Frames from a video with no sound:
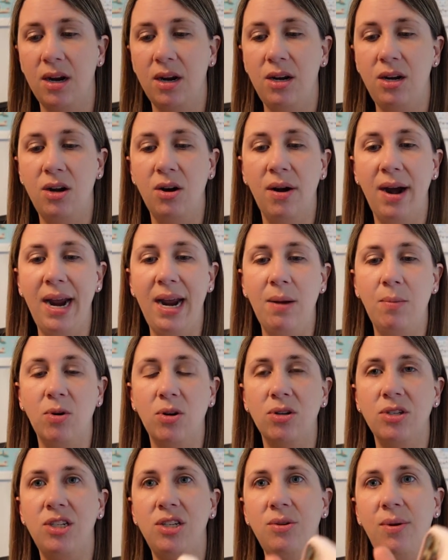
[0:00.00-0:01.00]
you're
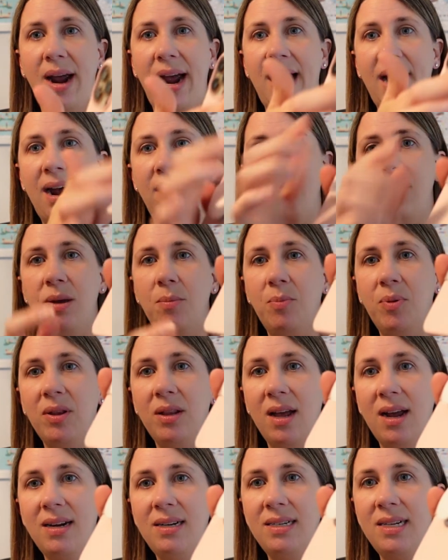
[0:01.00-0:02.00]
able to have it
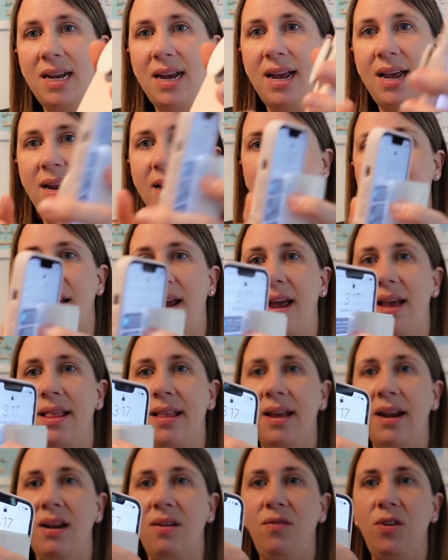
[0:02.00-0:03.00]
plugged in, and
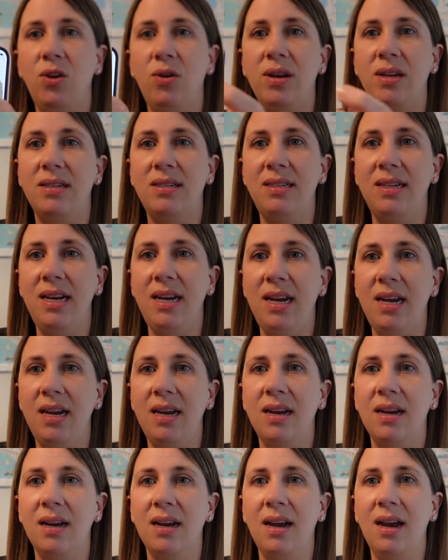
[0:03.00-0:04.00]
then if you can
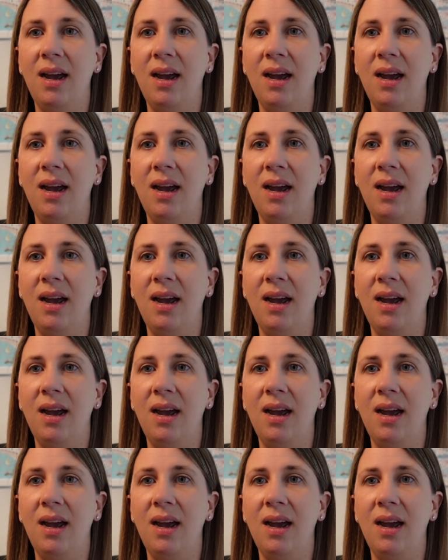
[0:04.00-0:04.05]
see,